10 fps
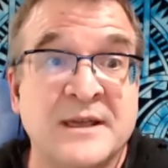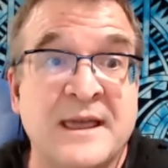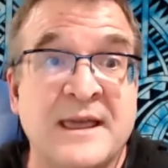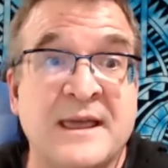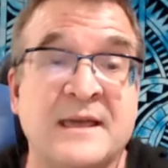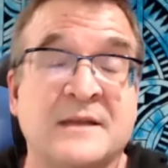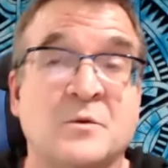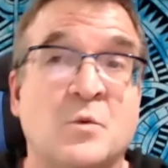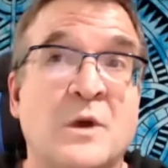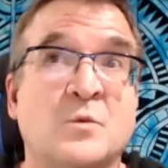And
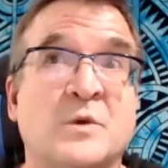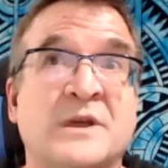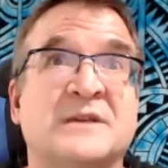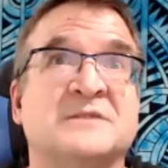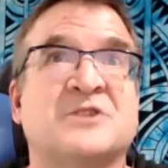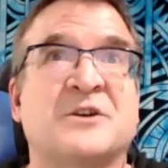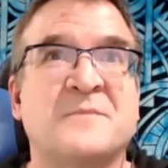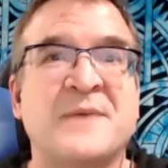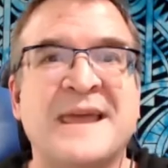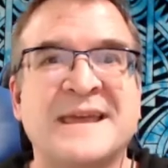when we
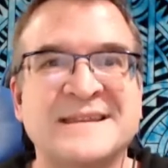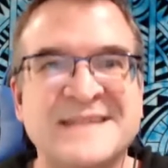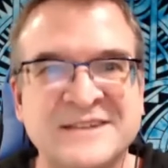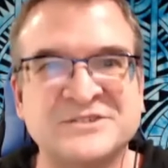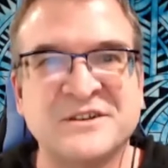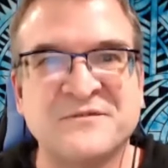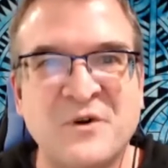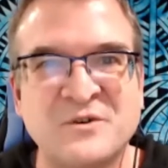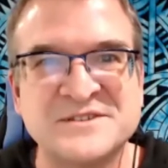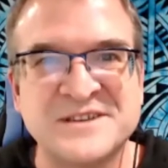start paying attention and
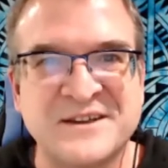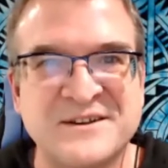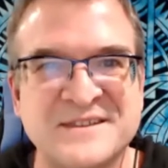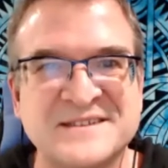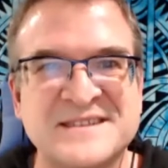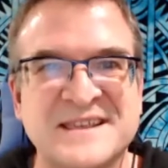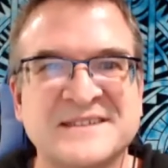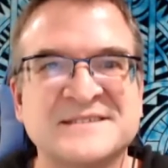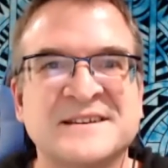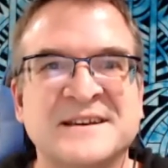focusing on these
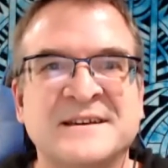things,